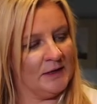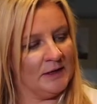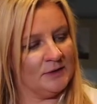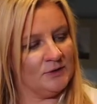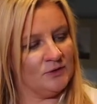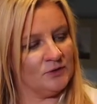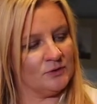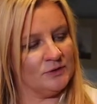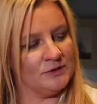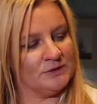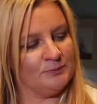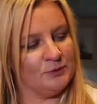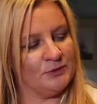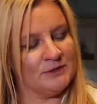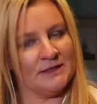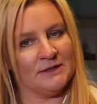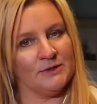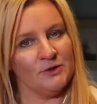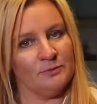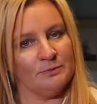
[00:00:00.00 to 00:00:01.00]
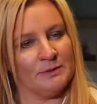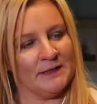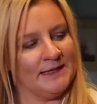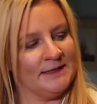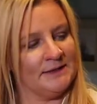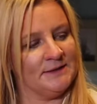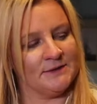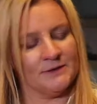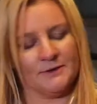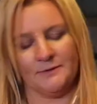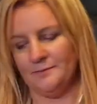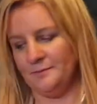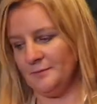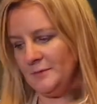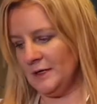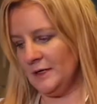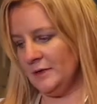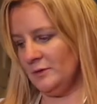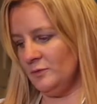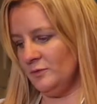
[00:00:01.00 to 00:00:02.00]
And you're going to put it in your blender.
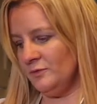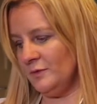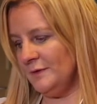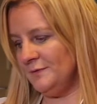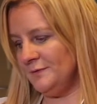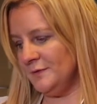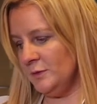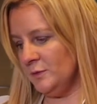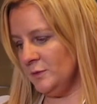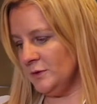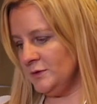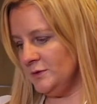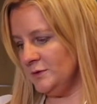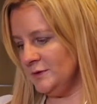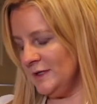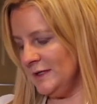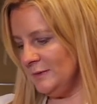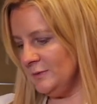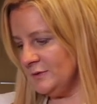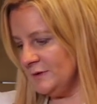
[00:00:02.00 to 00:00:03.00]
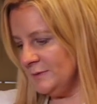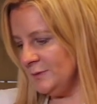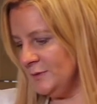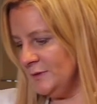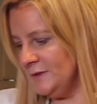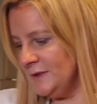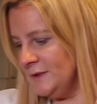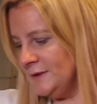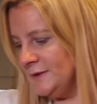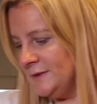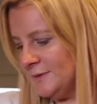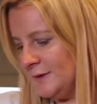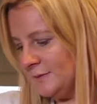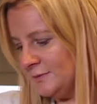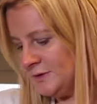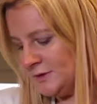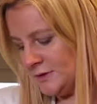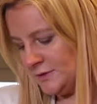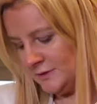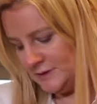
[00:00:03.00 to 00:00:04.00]
I know roughly what 2 tablespoons is, so I'm
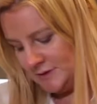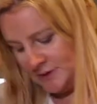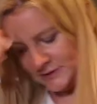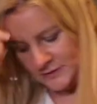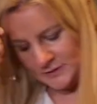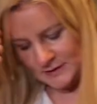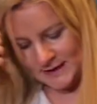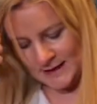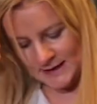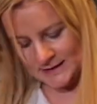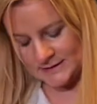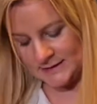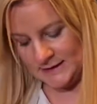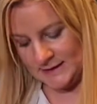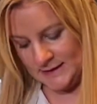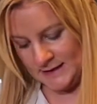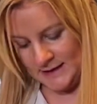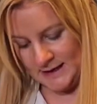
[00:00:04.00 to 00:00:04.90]
just going to do that.